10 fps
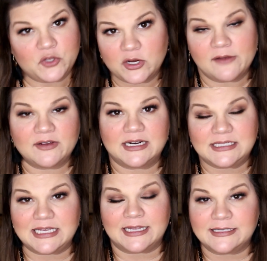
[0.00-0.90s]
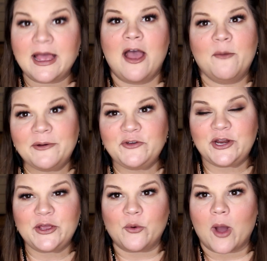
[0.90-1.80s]
you're never going to see this. But if you
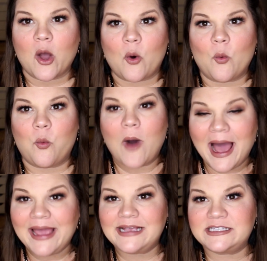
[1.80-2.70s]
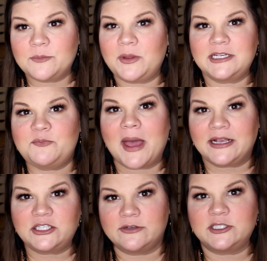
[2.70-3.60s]
do, why is the Plus
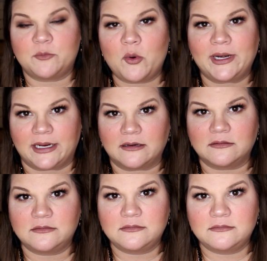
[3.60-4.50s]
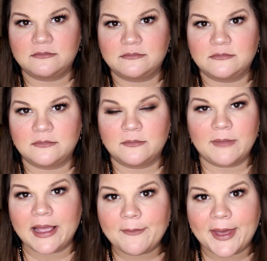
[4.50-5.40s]
bag so disappointing?
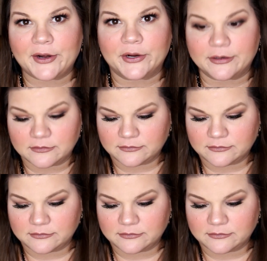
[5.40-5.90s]
Make it better.